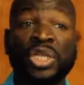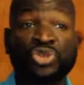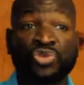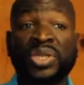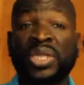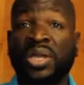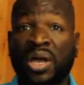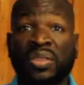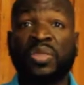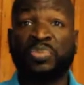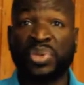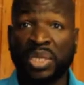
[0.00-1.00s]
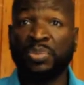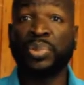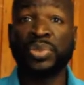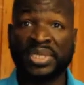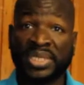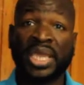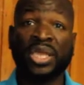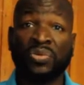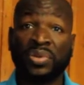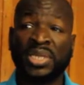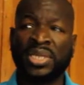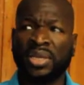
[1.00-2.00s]
Treating other people
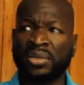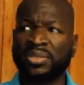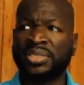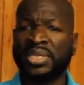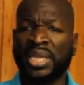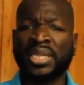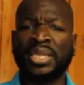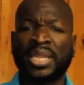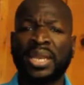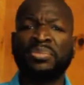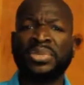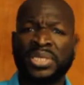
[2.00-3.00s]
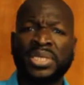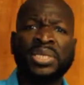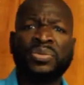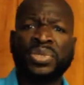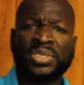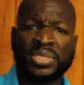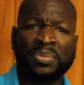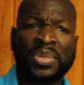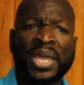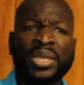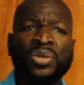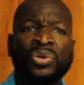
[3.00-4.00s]
sacredly, understanding that I'm dealing with
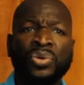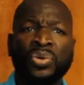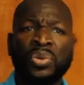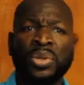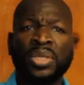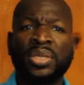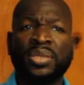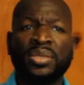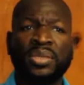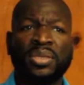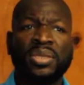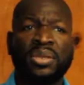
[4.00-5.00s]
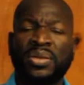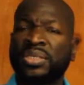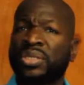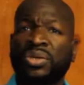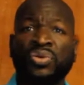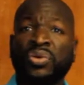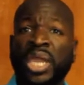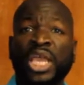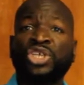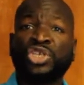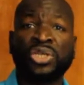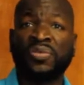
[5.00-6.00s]
somebody who, you know, is a
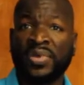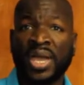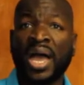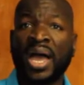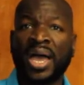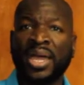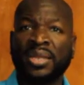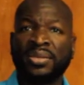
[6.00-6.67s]
creation of God